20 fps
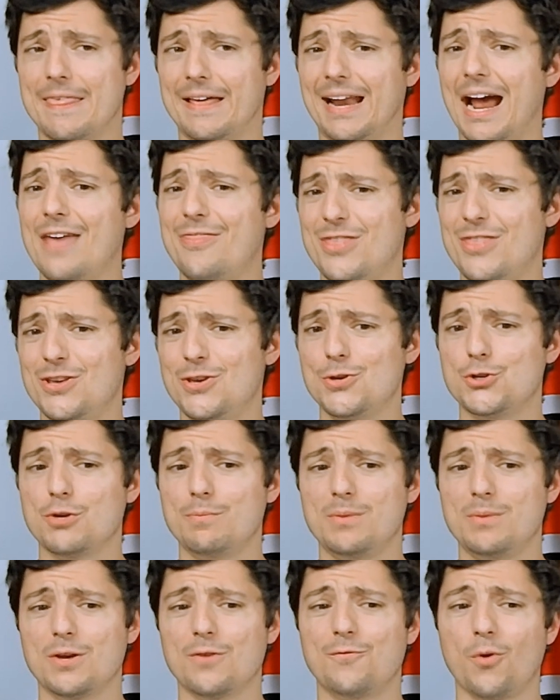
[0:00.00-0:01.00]
that I think you
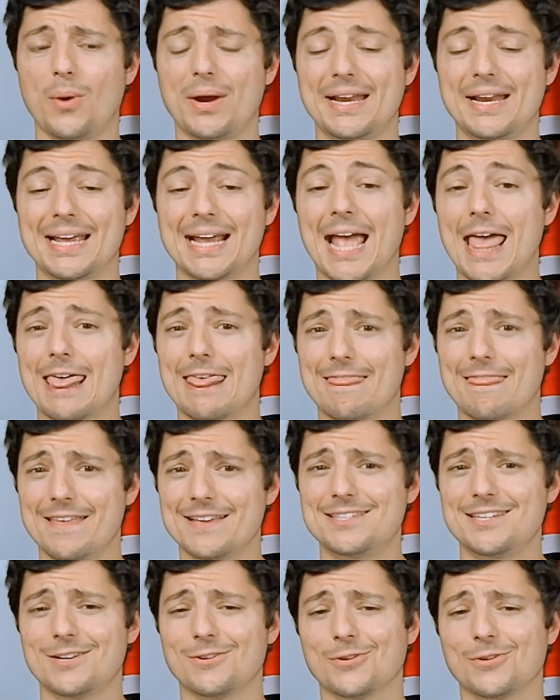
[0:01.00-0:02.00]
should be avoiding
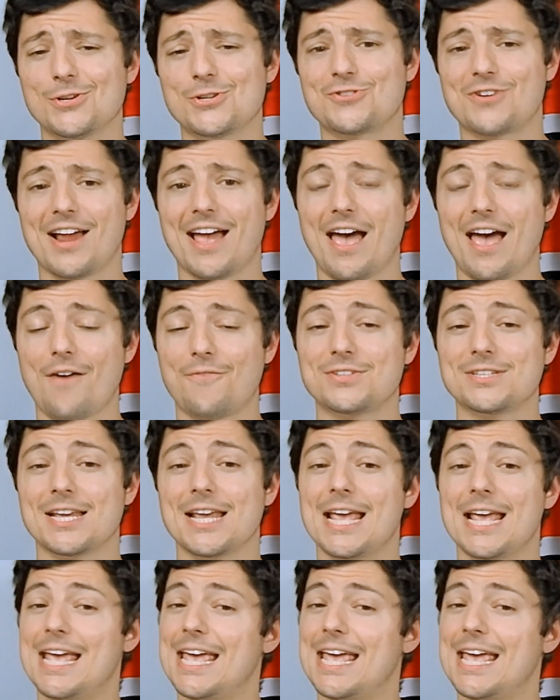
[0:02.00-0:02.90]
this year in drafts